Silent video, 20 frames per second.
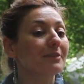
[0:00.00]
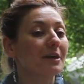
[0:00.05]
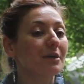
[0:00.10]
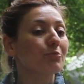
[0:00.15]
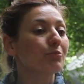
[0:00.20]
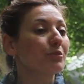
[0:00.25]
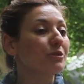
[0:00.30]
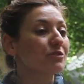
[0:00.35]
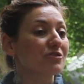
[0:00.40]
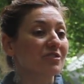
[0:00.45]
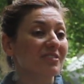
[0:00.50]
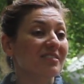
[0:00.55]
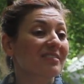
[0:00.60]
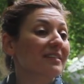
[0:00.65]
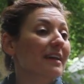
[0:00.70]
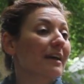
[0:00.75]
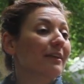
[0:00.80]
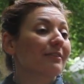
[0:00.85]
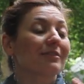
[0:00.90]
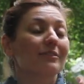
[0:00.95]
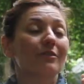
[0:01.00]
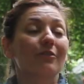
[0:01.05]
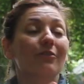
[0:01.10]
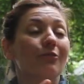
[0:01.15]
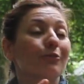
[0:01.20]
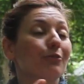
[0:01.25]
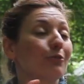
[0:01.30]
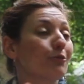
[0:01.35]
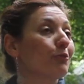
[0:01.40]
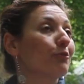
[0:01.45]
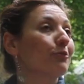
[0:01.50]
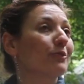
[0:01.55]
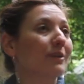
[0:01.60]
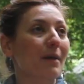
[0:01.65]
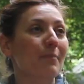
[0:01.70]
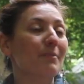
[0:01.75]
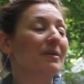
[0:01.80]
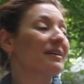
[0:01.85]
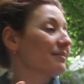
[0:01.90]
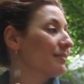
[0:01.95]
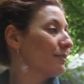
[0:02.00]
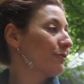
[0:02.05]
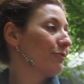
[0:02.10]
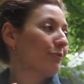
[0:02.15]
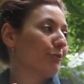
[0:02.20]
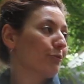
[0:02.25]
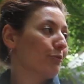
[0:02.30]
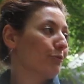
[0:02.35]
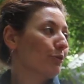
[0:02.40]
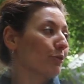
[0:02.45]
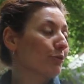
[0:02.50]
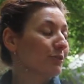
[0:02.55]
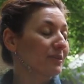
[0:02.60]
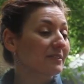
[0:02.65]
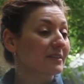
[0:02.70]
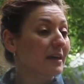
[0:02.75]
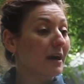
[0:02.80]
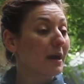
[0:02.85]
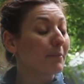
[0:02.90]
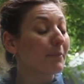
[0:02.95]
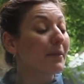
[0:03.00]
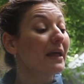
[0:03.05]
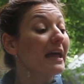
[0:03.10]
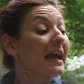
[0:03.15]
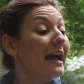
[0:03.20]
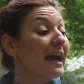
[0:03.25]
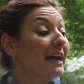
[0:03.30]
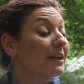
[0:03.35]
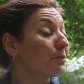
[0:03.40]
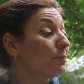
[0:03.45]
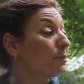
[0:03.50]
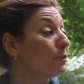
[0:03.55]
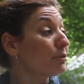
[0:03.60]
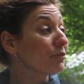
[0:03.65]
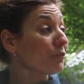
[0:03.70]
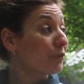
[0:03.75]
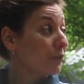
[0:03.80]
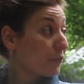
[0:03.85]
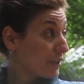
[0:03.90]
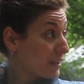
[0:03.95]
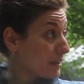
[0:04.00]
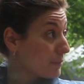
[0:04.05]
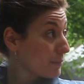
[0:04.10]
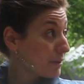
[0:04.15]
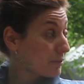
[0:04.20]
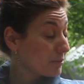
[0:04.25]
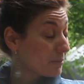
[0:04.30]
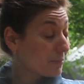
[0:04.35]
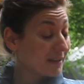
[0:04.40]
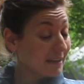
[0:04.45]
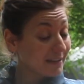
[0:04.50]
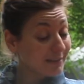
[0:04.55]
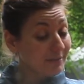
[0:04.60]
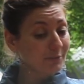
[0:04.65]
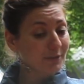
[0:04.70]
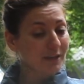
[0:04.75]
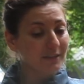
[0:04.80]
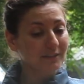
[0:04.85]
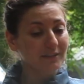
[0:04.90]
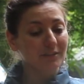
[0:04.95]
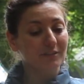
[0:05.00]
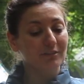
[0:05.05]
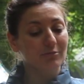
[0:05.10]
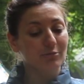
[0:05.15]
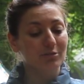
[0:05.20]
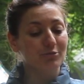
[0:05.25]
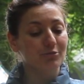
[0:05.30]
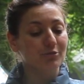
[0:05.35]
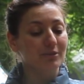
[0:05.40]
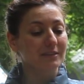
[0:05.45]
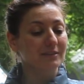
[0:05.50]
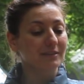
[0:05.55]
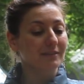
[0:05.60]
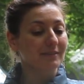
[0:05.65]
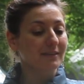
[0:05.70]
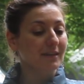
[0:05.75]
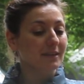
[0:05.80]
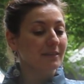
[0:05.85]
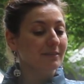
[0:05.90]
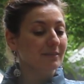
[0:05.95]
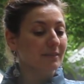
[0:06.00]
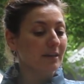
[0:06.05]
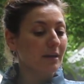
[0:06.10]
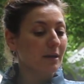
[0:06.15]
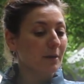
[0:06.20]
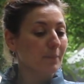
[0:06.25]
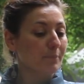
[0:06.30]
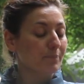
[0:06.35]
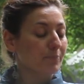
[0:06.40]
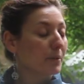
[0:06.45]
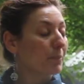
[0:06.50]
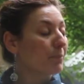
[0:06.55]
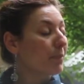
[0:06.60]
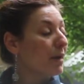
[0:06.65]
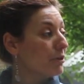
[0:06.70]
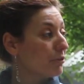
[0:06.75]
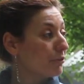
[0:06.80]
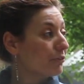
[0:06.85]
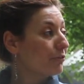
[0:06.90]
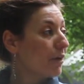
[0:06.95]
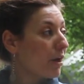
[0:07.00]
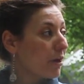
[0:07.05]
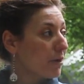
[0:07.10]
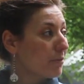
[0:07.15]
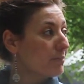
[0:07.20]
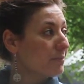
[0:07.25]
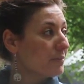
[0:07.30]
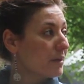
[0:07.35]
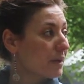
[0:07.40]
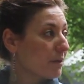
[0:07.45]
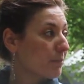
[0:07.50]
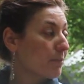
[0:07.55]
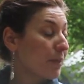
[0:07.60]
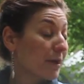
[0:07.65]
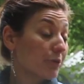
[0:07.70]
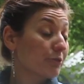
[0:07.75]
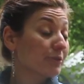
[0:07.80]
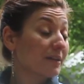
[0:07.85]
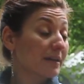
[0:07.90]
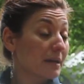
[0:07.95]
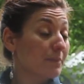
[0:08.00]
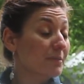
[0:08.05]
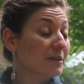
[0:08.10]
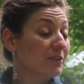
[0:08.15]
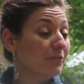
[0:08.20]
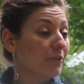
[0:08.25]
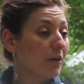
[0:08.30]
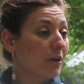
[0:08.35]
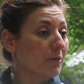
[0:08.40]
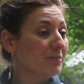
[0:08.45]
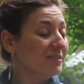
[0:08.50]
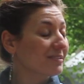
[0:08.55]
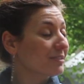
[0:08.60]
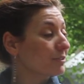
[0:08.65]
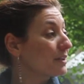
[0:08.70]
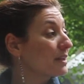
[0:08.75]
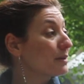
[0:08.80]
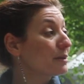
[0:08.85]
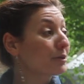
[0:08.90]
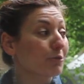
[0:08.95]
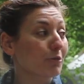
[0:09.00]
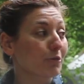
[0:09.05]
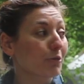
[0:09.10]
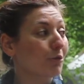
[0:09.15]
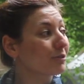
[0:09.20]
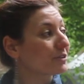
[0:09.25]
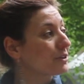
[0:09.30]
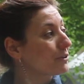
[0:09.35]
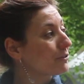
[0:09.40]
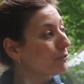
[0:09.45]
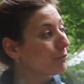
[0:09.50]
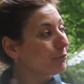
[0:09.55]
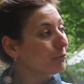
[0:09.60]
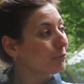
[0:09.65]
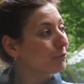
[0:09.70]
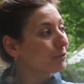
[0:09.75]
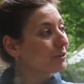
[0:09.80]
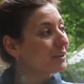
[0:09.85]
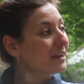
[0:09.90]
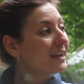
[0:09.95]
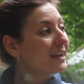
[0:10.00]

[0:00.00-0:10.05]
then we just had food, amazing food all the time. And the beautiful thing about the place where I did the retreat is that it's a bio farm, a biodynamic farm, so they grow all their food